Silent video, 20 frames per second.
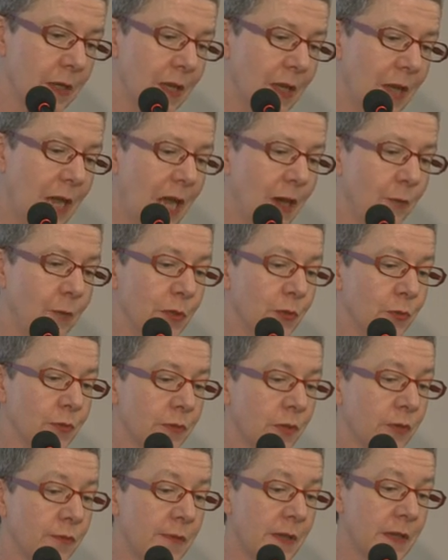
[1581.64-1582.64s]
And we also
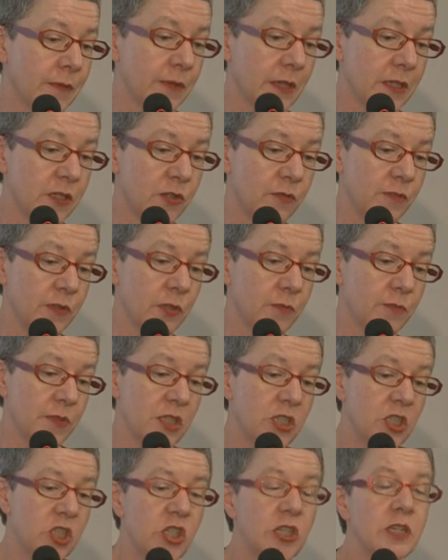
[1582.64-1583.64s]
found they developed
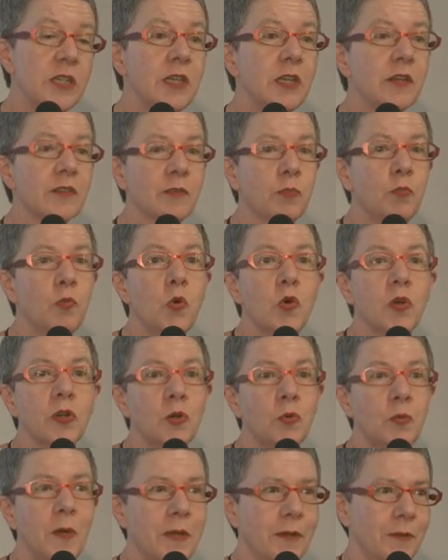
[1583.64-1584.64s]
ingenious
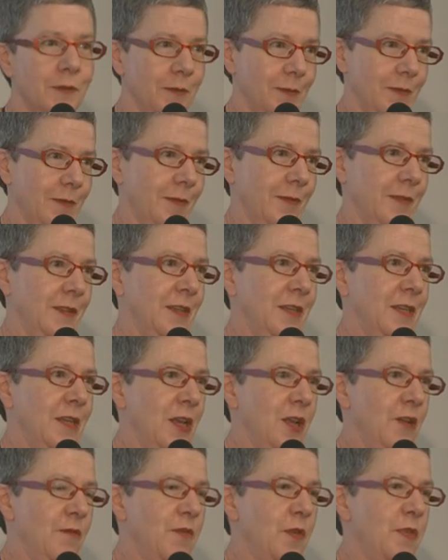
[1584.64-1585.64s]
workarounds
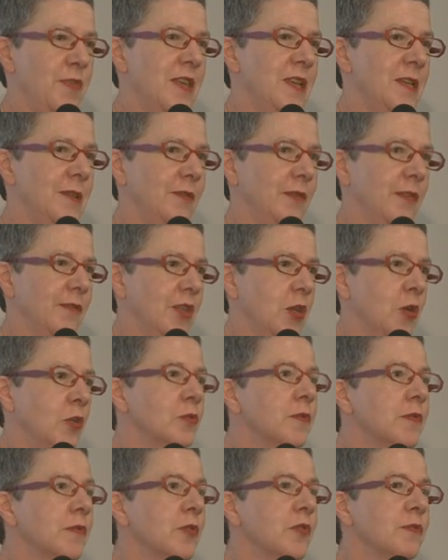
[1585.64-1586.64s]
for things that the old
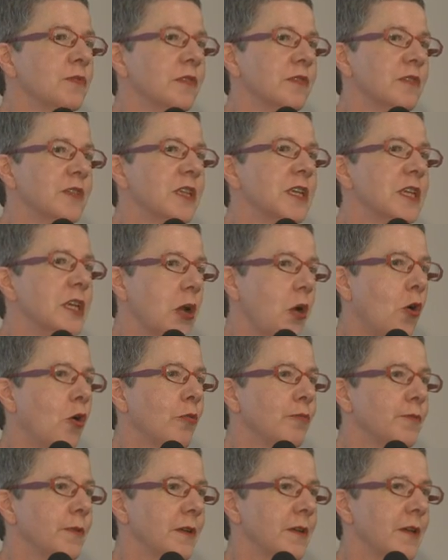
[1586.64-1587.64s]
service didn't
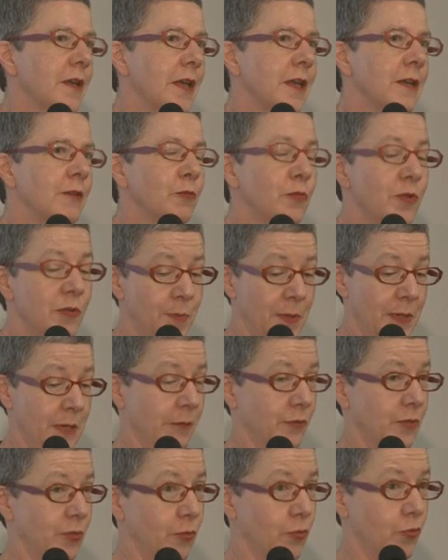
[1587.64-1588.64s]
offer, and we've been able
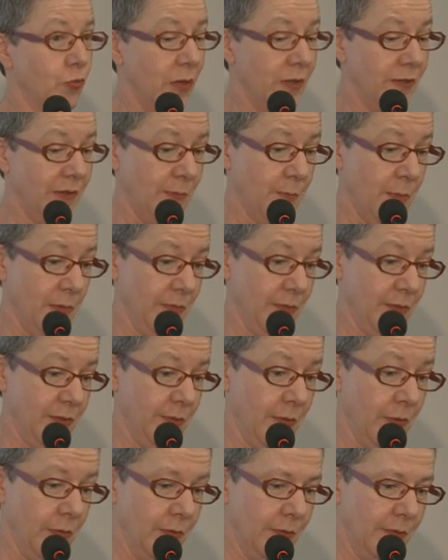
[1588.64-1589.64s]
to address most of
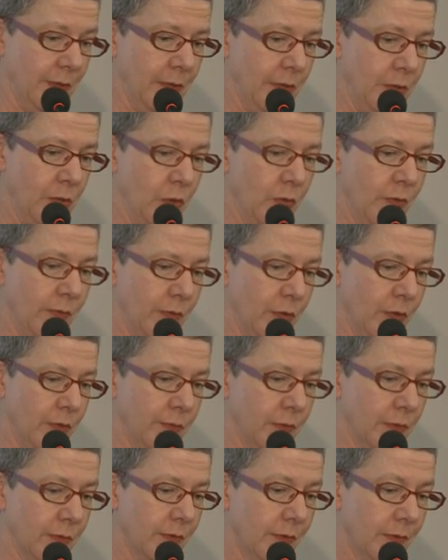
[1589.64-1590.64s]
those in the new
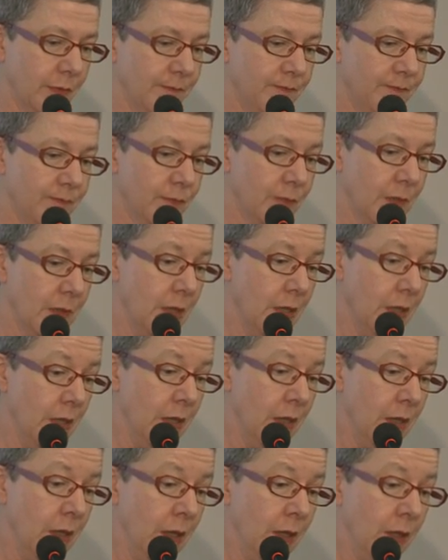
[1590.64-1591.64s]
service.
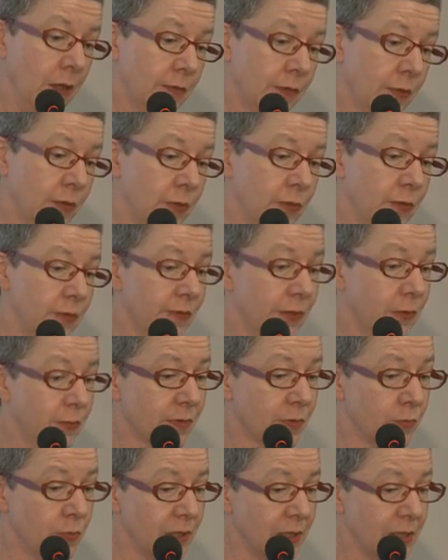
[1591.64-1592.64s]
So there was a
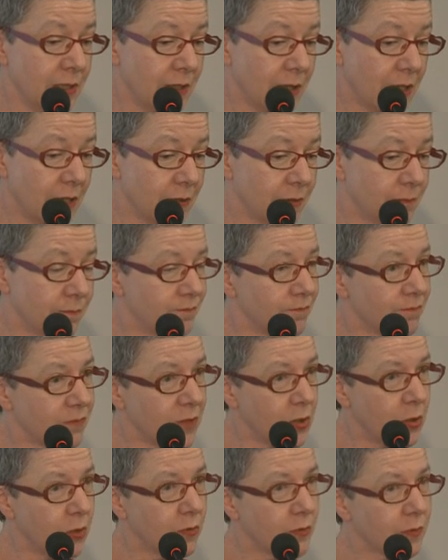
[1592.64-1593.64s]
really,
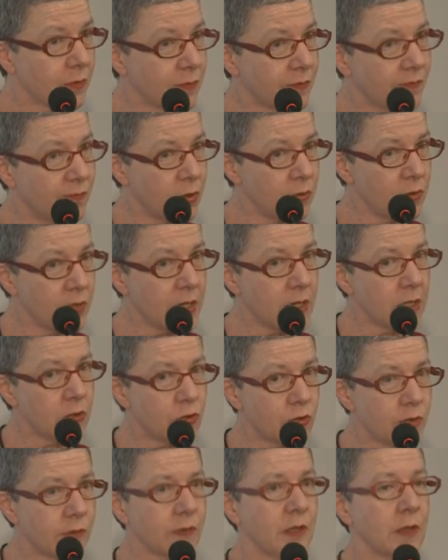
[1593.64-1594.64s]
it was a very
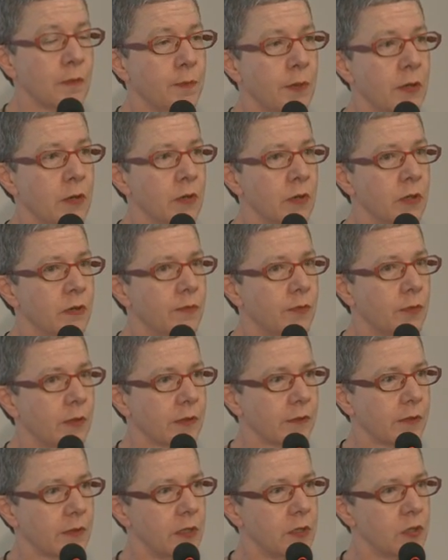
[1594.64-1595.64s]
interesting period for
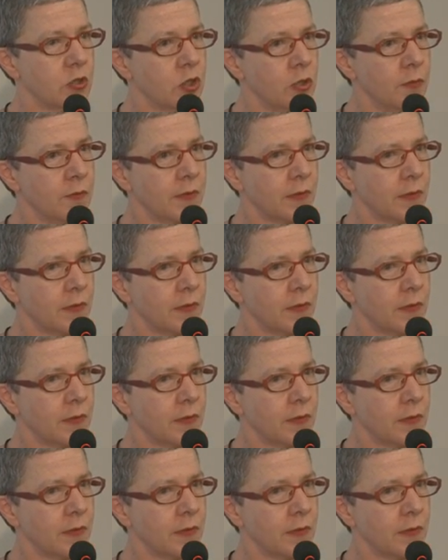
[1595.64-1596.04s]
us. And in terms of